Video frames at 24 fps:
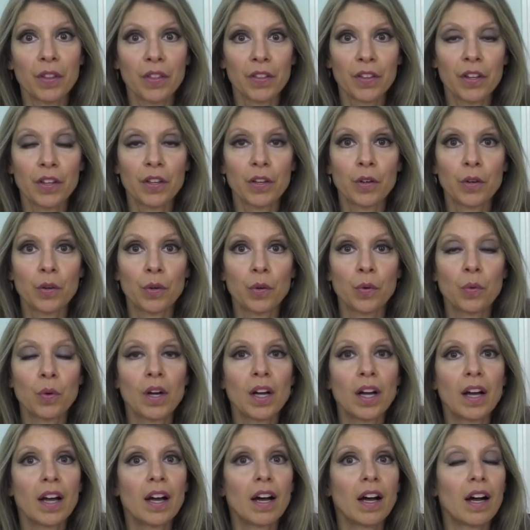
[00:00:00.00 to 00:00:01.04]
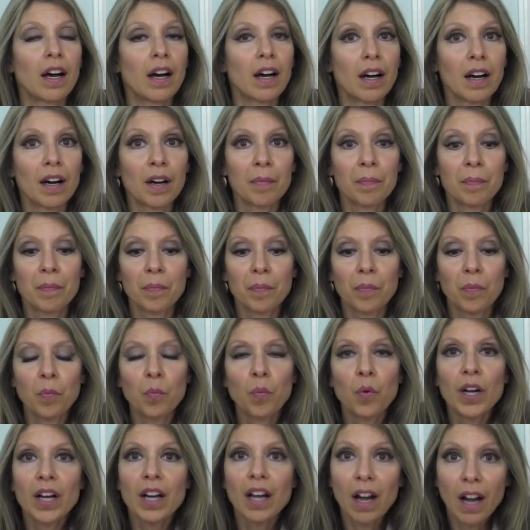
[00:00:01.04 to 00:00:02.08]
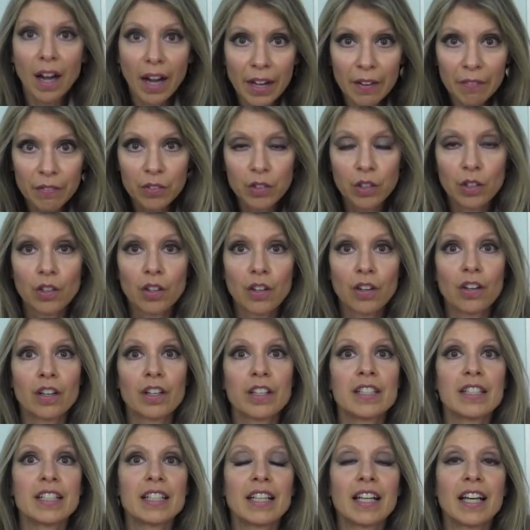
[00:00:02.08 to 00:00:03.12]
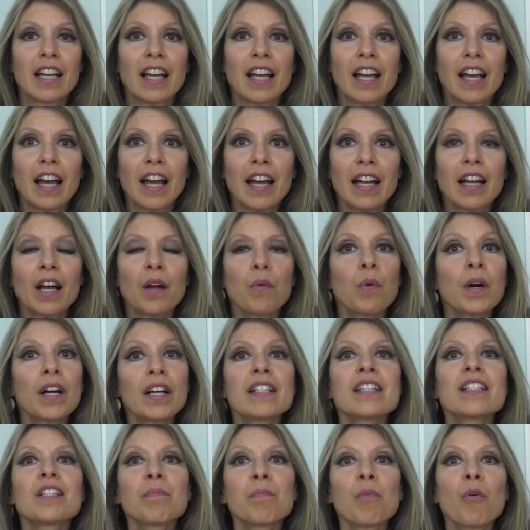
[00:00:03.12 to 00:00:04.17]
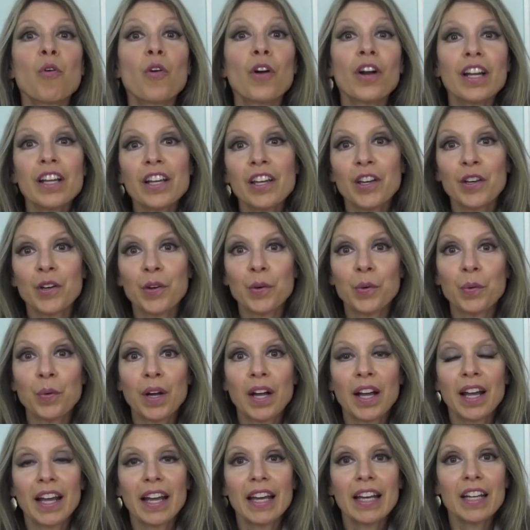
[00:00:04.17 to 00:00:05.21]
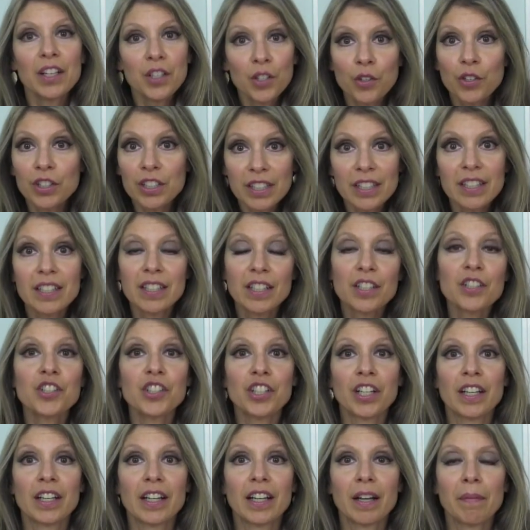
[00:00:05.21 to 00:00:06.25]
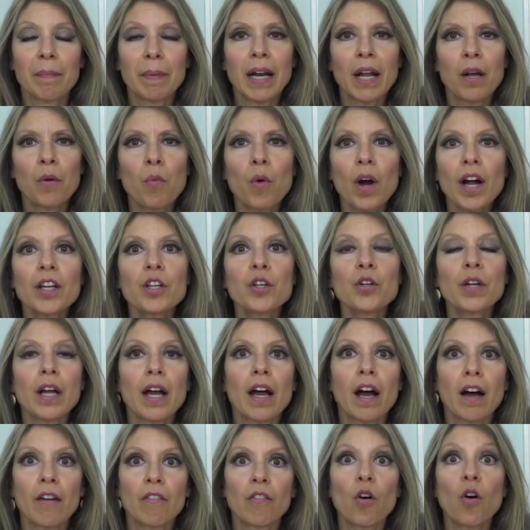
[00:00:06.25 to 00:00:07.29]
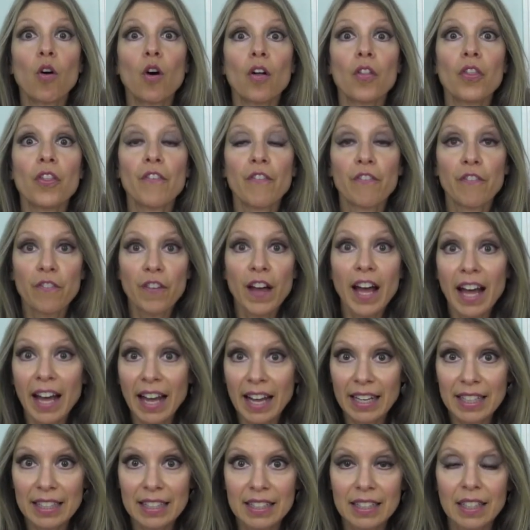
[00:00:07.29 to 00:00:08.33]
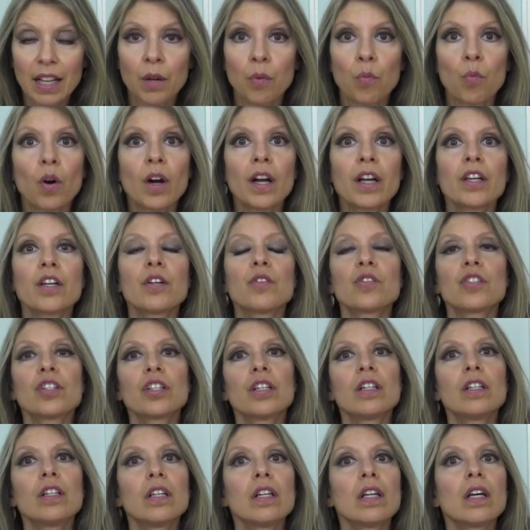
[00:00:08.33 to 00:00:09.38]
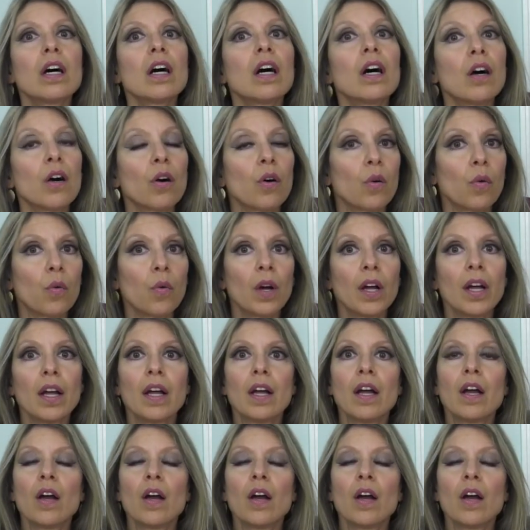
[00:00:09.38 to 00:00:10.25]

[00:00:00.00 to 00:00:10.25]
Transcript: with you um, what I've learned and I want to support you in your decision, but I want you to have all the facts. I want you to know